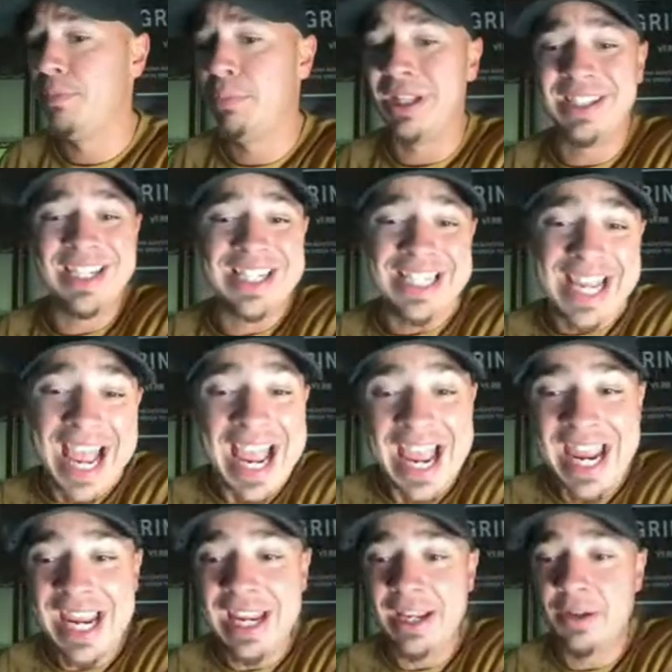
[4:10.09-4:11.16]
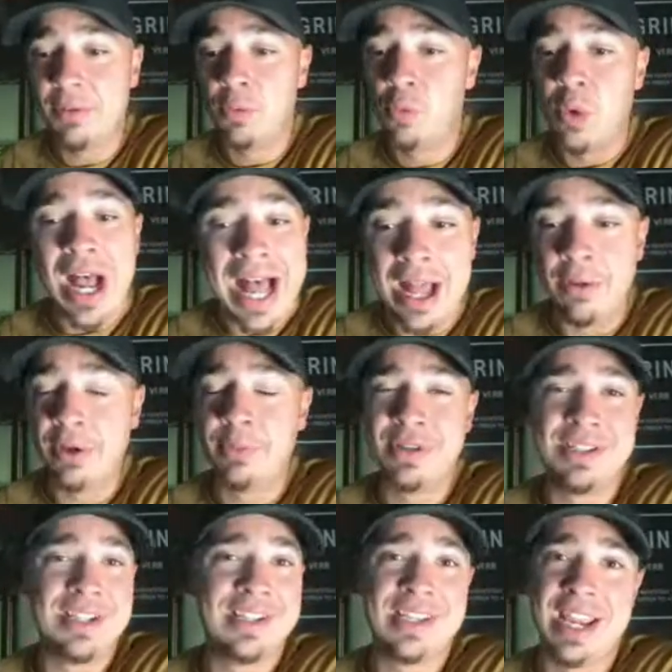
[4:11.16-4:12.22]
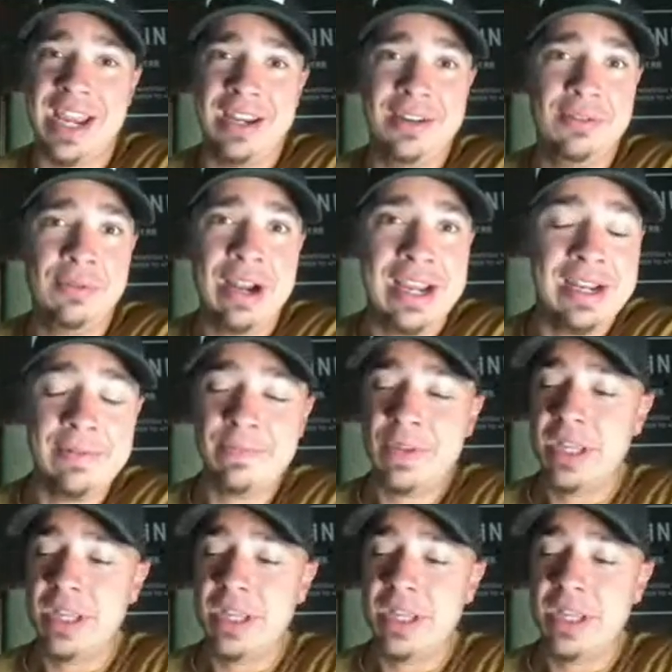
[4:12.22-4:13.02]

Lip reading: But today, wow, it was insane, right?